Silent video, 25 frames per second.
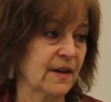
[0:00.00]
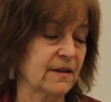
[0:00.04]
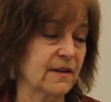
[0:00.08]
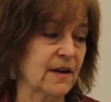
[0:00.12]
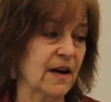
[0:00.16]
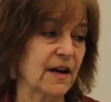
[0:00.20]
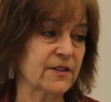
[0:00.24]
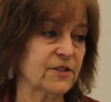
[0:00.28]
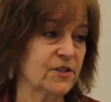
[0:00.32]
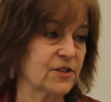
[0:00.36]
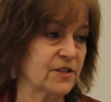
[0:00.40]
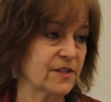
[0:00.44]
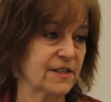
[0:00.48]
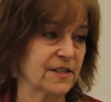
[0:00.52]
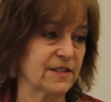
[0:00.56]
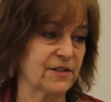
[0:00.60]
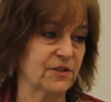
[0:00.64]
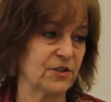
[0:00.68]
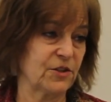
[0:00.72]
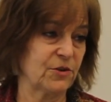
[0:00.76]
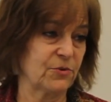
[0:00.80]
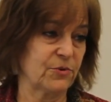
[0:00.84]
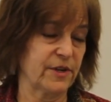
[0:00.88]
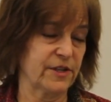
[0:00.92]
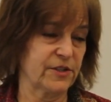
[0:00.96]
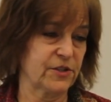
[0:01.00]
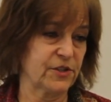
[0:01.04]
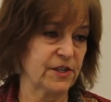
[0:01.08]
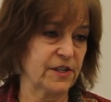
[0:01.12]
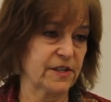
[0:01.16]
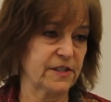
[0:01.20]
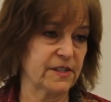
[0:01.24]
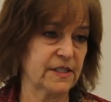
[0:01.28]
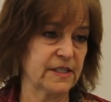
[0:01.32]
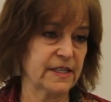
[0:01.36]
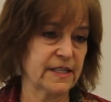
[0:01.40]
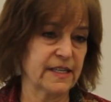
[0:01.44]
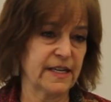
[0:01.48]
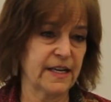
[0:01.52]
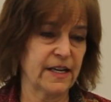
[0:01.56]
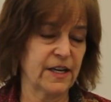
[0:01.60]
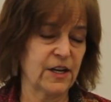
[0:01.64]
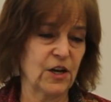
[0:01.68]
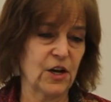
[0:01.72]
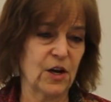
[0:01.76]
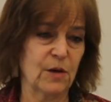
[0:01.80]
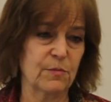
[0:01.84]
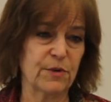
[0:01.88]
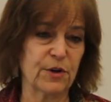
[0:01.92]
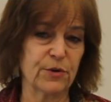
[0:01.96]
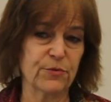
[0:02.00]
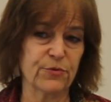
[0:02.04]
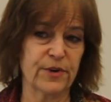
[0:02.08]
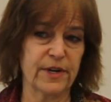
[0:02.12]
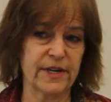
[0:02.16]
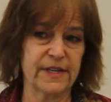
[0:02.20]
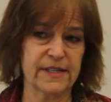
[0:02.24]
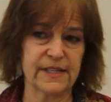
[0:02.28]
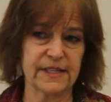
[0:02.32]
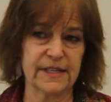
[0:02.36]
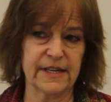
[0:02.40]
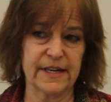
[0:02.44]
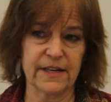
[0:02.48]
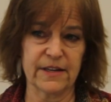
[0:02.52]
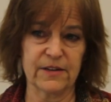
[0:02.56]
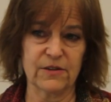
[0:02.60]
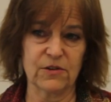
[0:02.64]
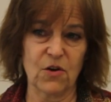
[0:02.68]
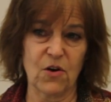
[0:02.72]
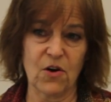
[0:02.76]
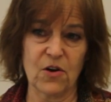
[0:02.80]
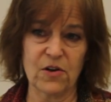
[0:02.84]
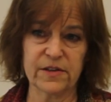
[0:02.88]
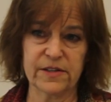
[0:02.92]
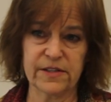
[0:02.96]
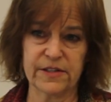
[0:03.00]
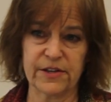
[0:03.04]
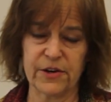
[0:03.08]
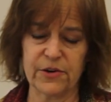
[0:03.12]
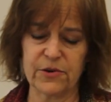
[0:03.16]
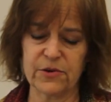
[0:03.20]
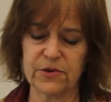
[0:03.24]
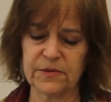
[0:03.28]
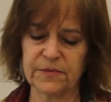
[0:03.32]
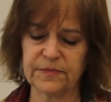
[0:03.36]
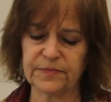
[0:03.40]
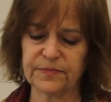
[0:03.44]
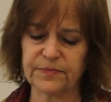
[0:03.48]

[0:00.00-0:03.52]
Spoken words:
Not just intuition, but reasoning also.